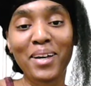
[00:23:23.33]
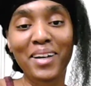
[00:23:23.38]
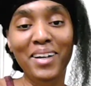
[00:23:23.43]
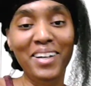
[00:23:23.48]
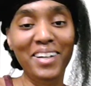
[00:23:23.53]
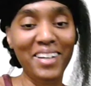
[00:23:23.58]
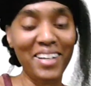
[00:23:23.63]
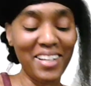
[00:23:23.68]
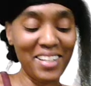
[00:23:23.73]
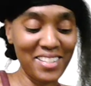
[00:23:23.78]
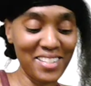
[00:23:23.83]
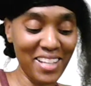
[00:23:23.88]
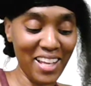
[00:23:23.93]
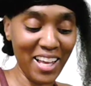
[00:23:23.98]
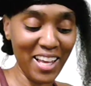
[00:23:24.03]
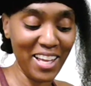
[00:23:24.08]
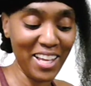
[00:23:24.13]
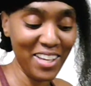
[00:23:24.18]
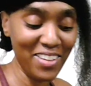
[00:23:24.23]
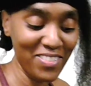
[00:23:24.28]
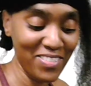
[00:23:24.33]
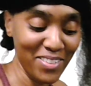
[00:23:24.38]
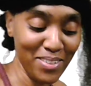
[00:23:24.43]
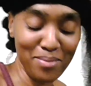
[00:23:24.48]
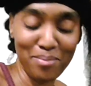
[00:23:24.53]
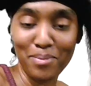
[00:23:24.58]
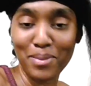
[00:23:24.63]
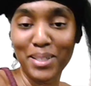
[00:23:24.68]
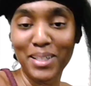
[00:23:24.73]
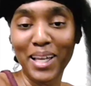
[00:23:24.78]
Because I
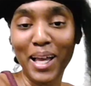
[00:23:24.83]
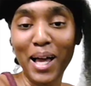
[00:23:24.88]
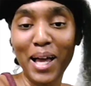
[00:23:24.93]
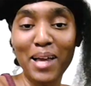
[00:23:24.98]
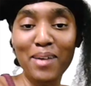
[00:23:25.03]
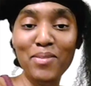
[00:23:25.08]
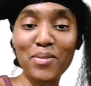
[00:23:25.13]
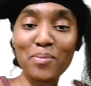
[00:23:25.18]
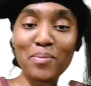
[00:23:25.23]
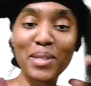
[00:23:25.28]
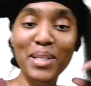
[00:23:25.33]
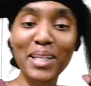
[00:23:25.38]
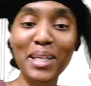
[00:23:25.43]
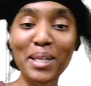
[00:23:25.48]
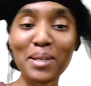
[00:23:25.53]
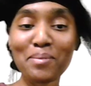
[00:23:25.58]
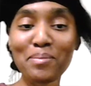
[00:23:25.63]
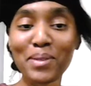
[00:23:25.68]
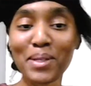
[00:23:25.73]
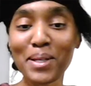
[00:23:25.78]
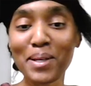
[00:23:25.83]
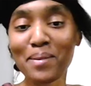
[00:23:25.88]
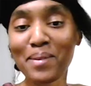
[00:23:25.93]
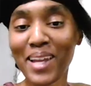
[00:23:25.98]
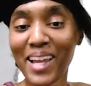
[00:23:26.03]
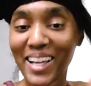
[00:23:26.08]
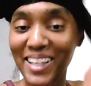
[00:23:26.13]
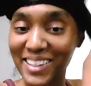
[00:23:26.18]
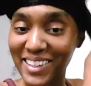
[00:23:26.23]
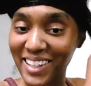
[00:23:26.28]
haven't been keeping up
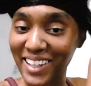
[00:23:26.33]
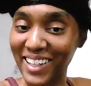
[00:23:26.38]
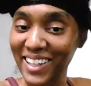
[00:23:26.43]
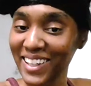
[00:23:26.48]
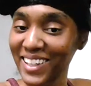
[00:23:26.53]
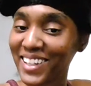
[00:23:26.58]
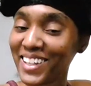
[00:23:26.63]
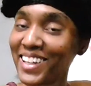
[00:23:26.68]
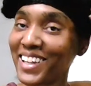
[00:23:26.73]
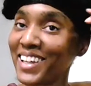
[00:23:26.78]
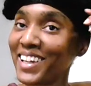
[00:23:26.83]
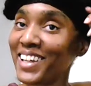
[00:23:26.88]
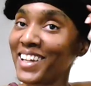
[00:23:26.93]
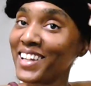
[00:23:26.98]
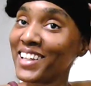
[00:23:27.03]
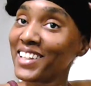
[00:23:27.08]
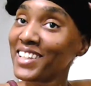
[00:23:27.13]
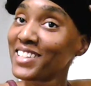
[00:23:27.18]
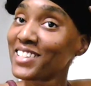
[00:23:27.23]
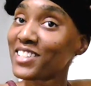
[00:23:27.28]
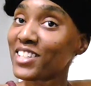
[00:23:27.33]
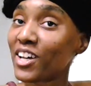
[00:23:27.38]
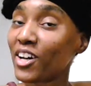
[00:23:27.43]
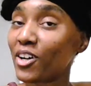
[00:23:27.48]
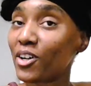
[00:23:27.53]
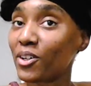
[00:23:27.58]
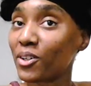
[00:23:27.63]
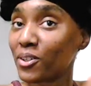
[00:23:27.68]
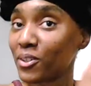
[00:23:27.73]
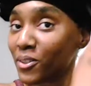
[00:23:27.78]
like that.
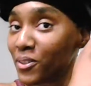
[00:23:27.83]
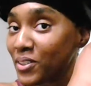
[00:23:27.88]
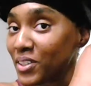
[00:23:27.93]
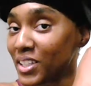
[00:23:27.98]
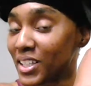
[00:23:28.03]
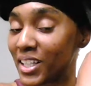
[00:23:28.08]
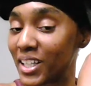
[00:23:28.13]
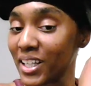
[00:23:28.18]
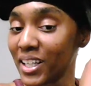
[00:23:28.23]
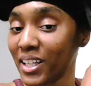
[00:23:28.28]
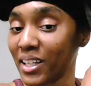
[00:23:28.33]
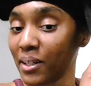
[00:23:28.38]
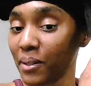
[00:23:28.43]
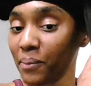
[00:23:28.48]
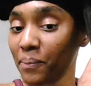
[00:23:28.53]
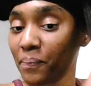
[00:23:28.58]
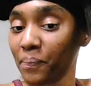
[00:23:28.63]
So yeah.